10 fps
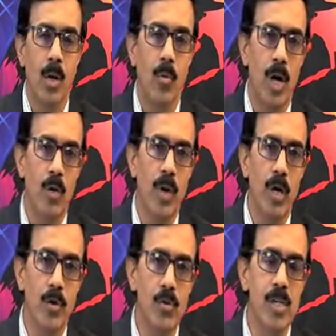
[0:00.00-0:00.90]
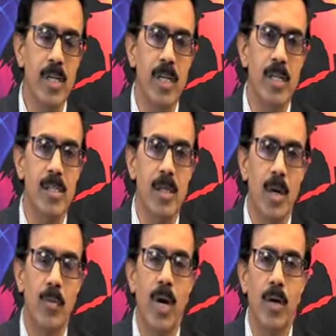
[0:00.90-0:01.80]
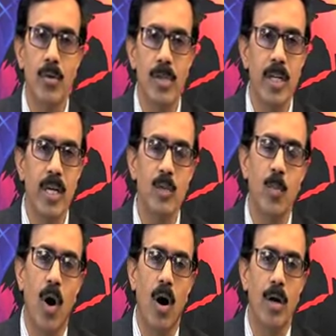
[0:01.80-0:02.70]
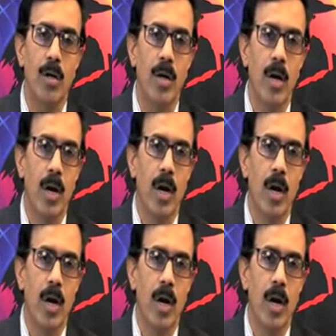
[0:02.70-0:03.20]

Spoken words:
what we are using is we are using a spark